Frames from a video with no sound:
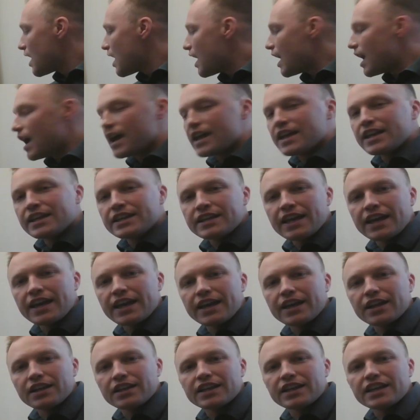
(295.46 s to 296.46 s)

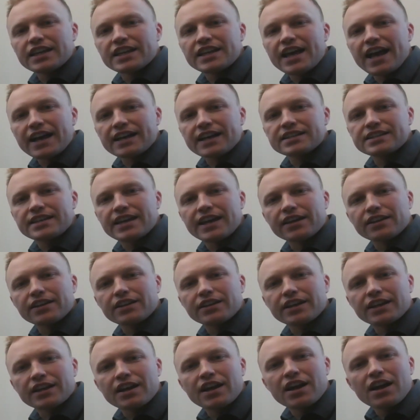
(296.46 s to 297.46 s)
inhaling and
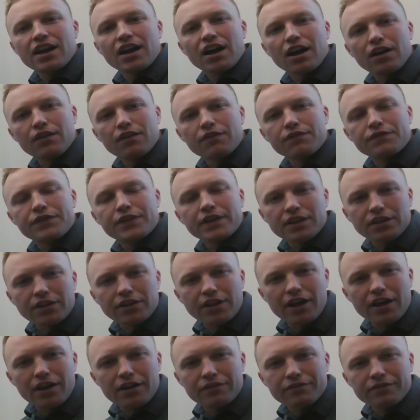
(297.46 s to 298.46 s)
exhaling of the
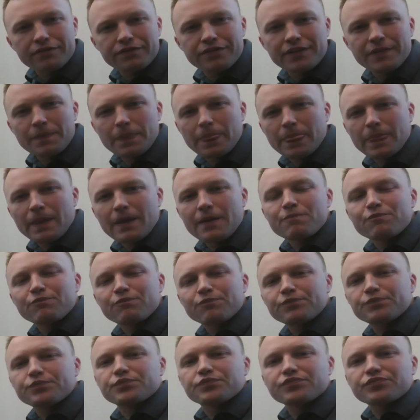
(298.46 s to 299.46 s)
glove
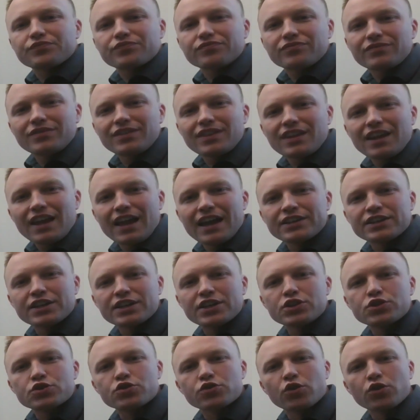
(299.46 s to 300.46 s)
and
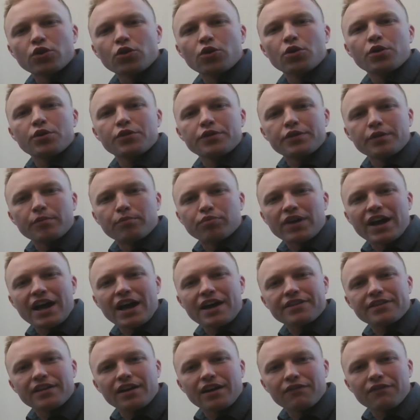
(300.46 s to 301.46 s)
control the
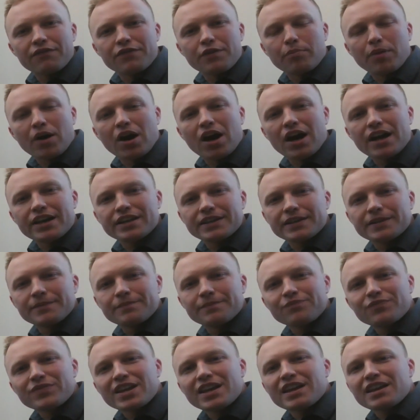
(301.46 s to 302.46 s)
breath of the body.
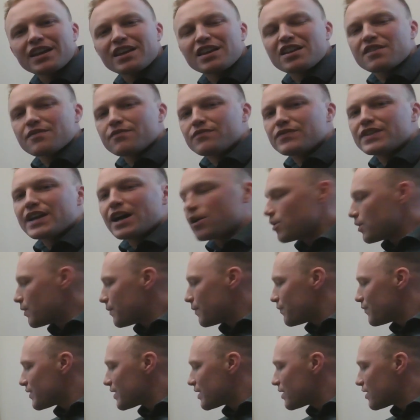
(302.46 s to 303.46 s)
Now,
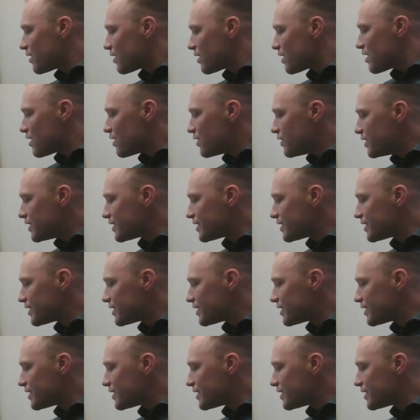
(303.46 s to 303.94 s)
this